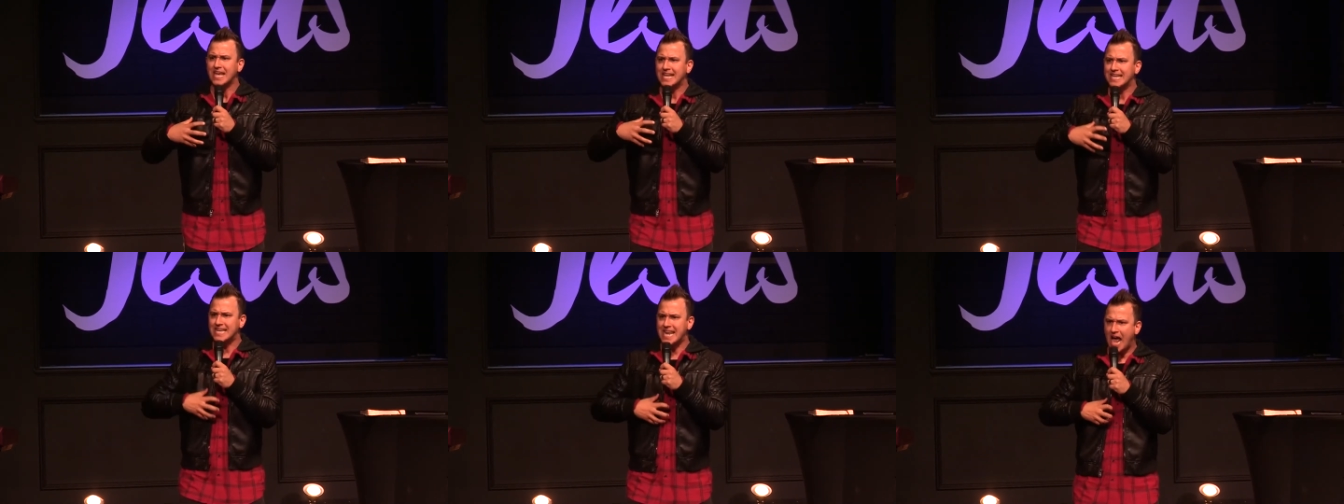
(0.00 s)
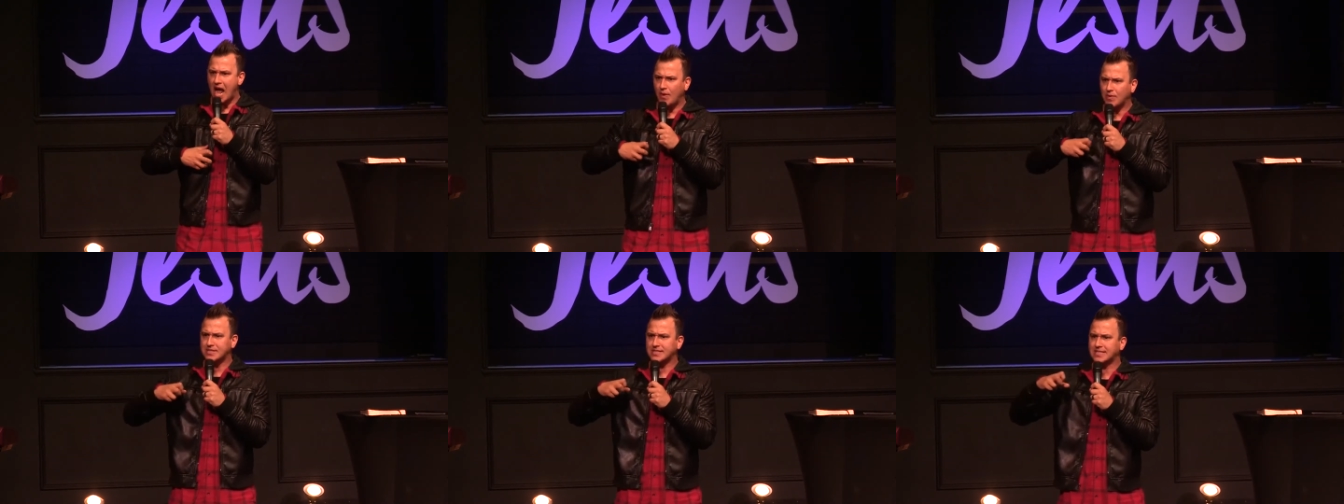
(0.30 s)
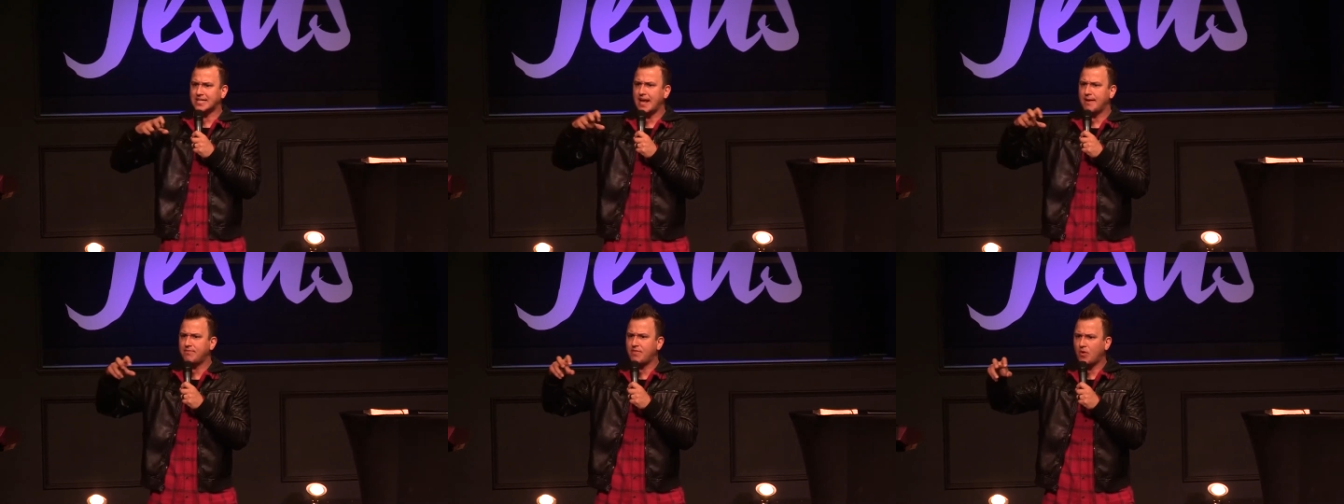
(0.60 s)
Now it's
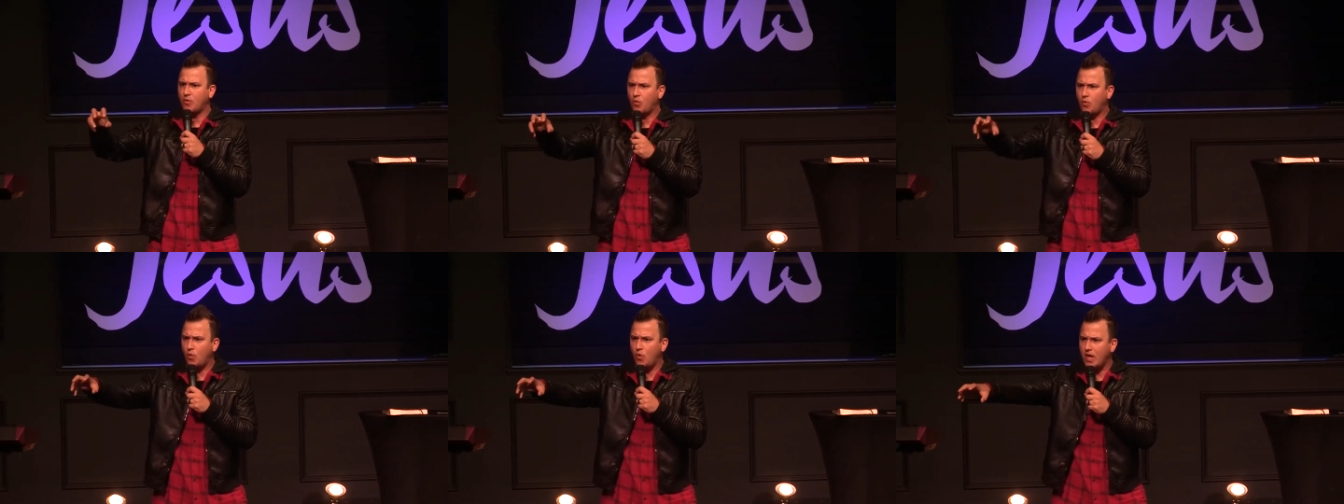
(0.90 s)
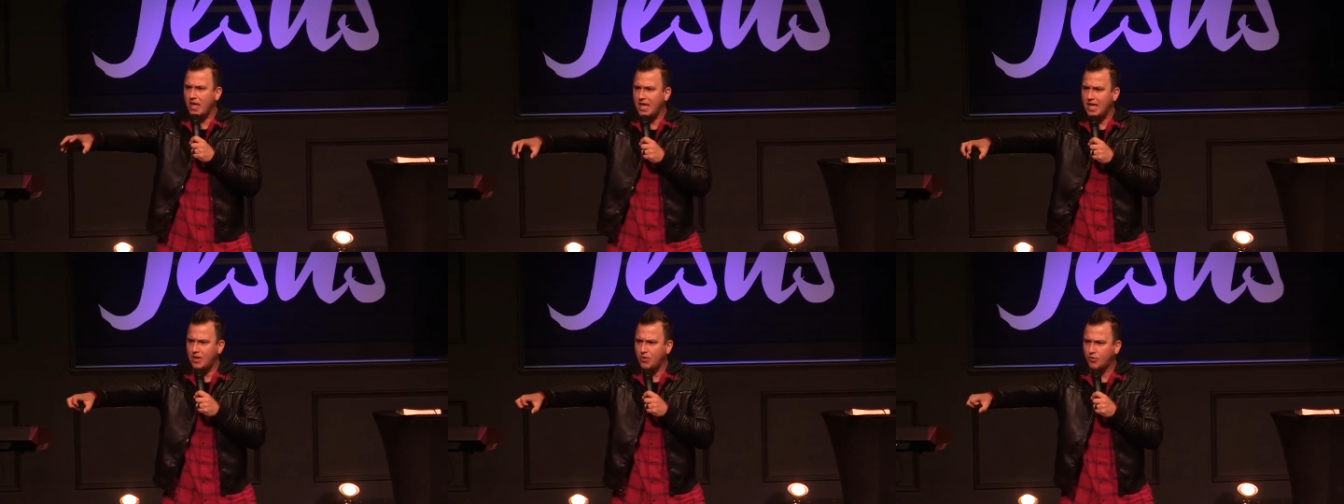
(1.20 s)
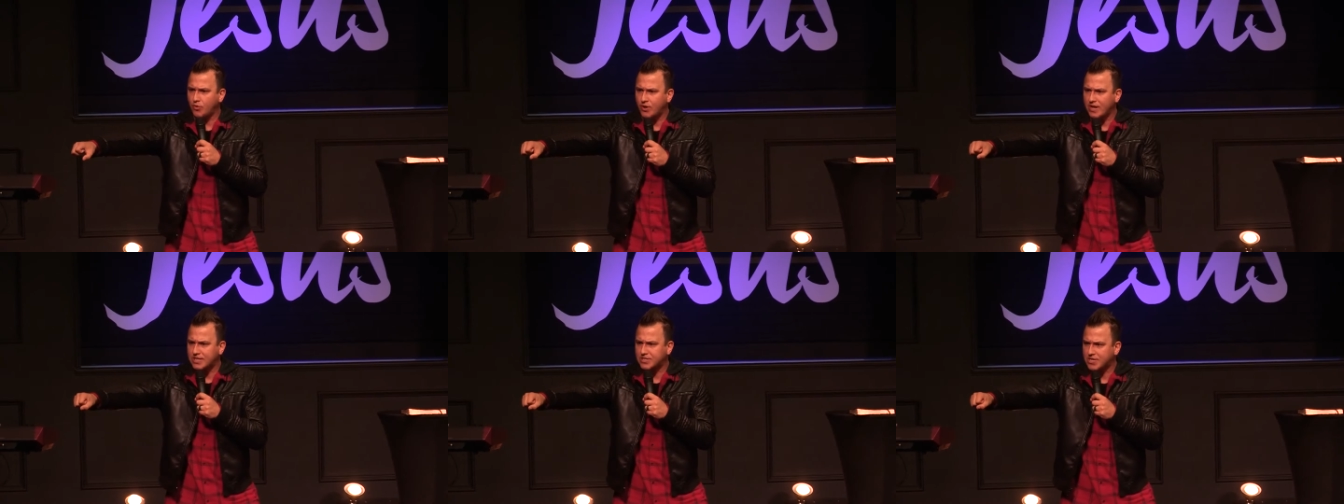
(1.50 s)
time that we
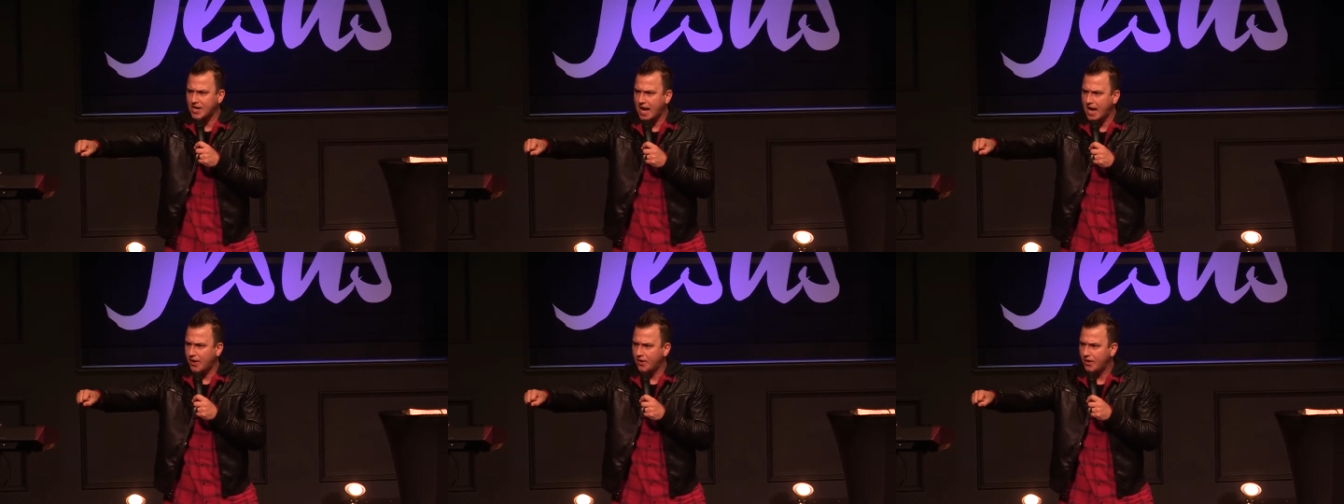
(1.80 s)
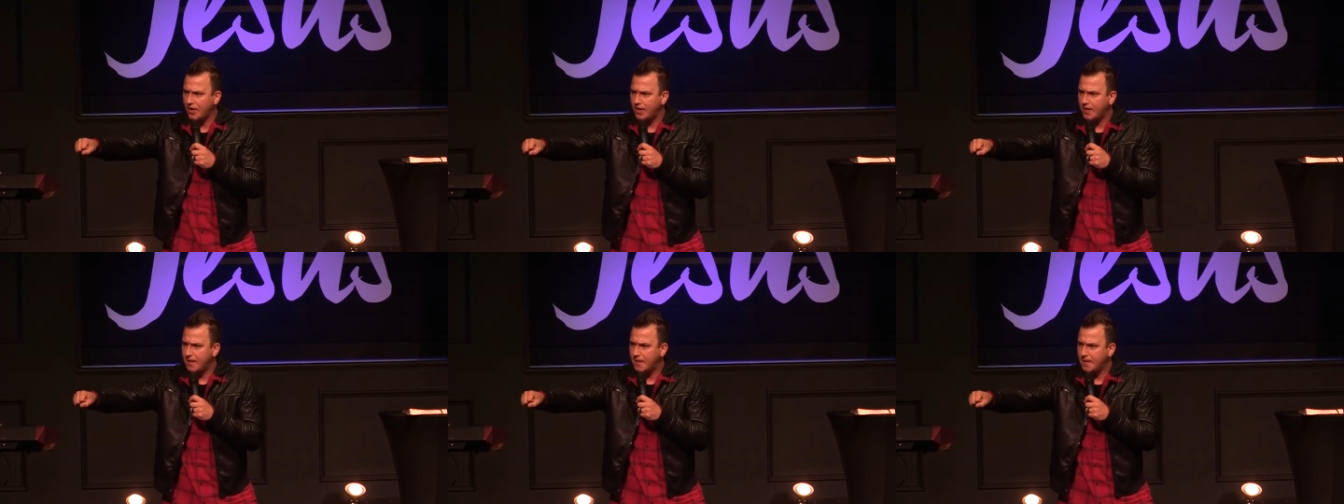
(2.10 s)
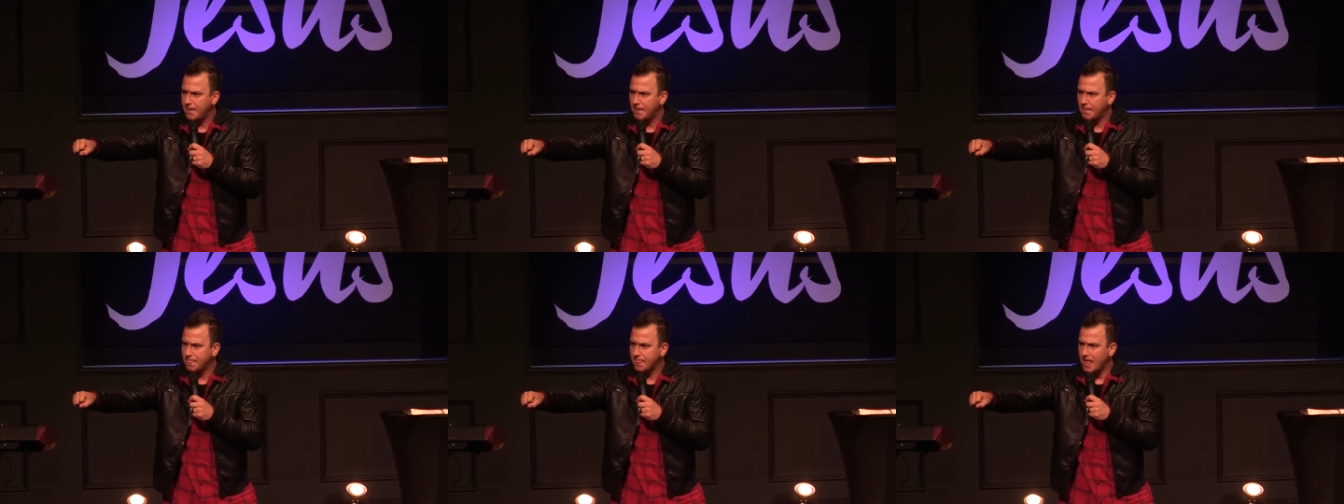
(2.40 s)
reach out
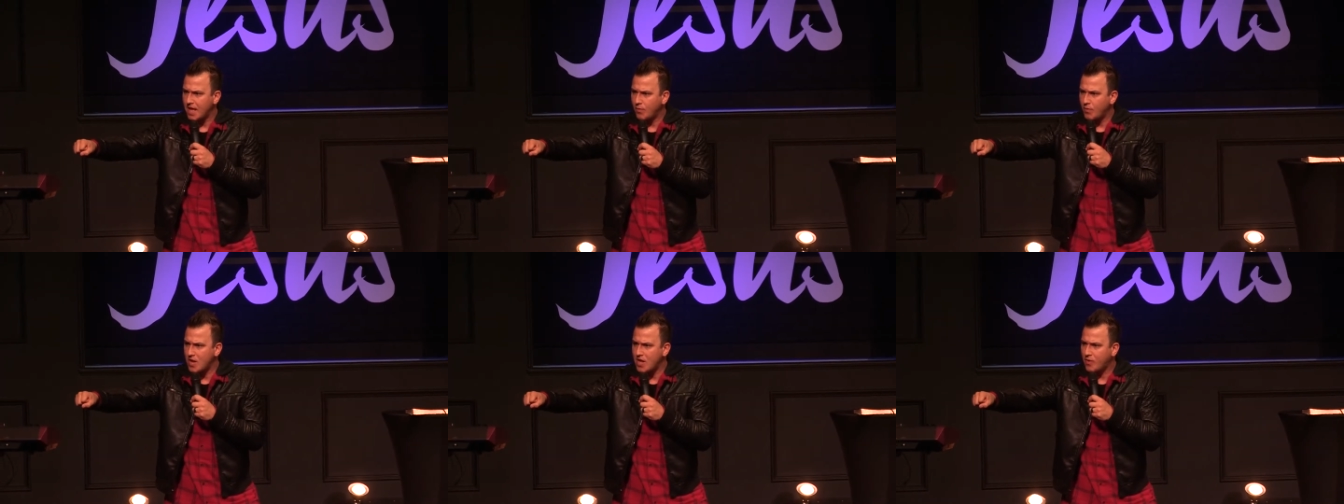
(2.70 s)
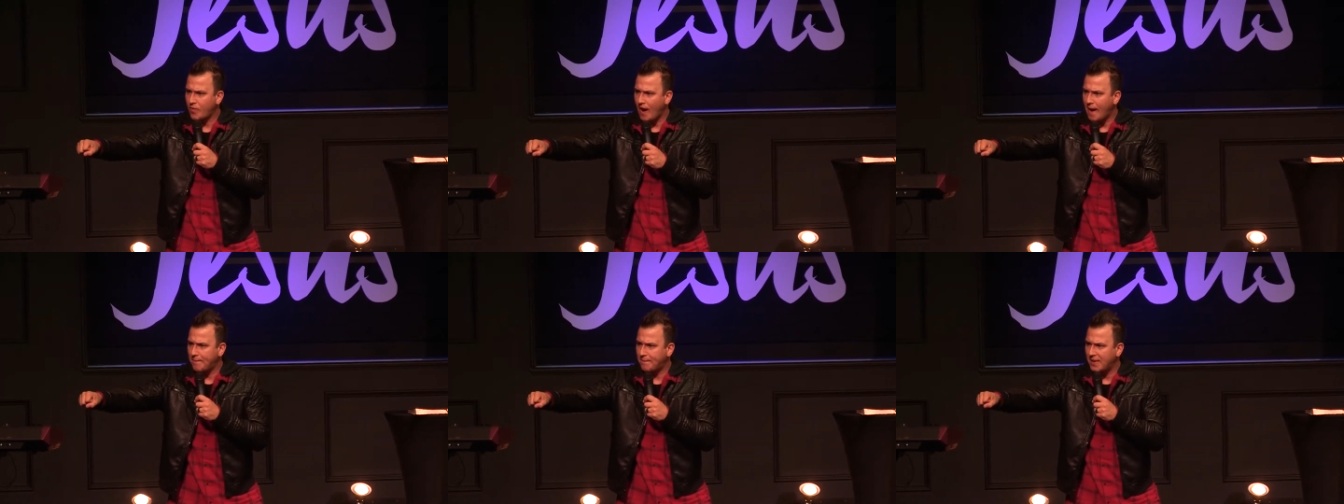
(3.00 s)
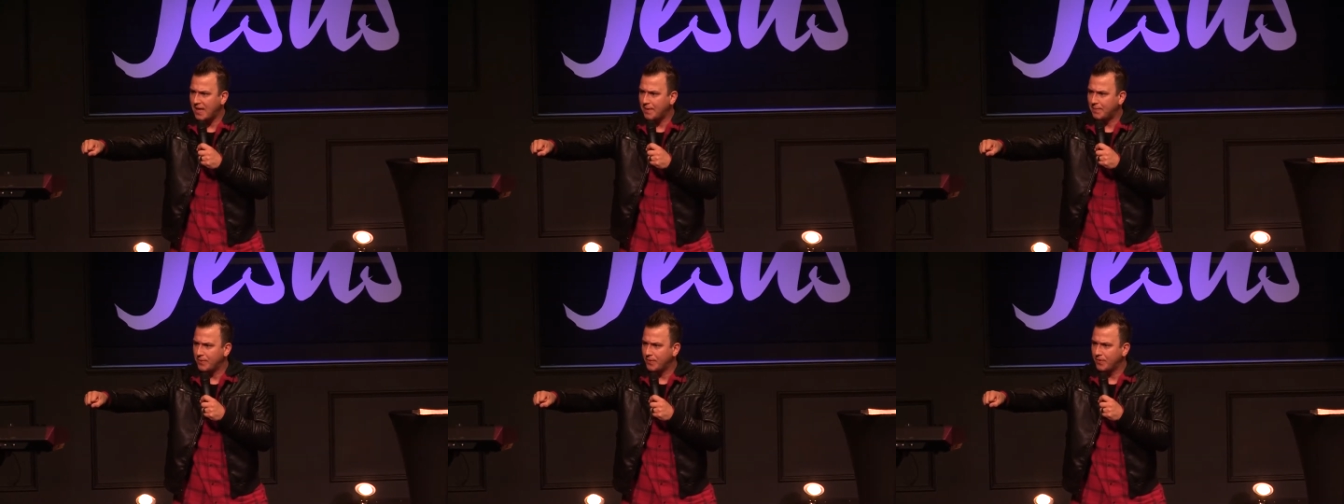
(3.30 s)
and we grab
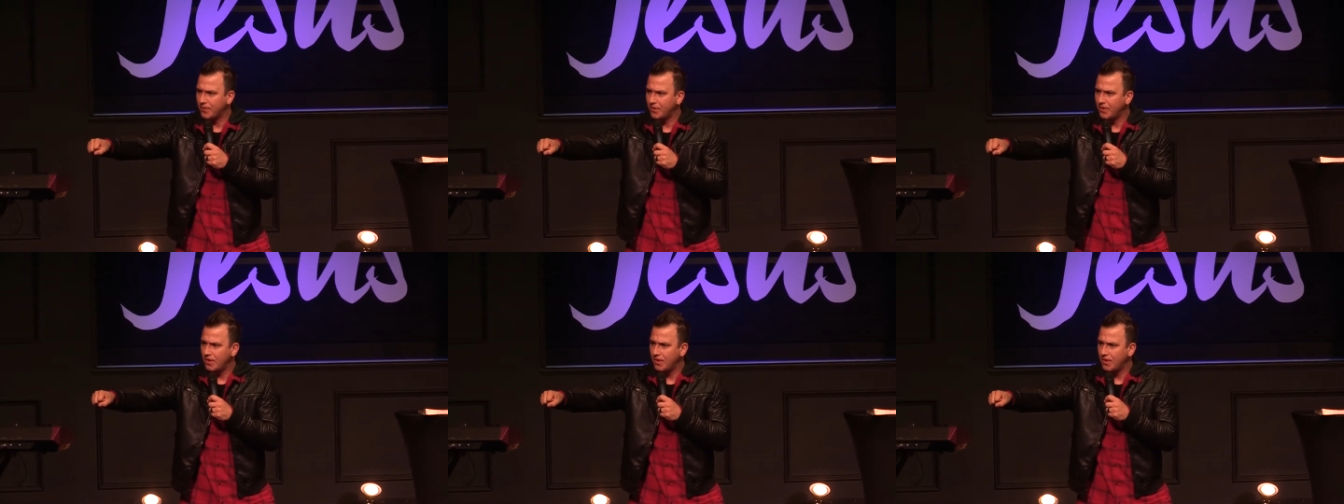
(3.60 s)
people.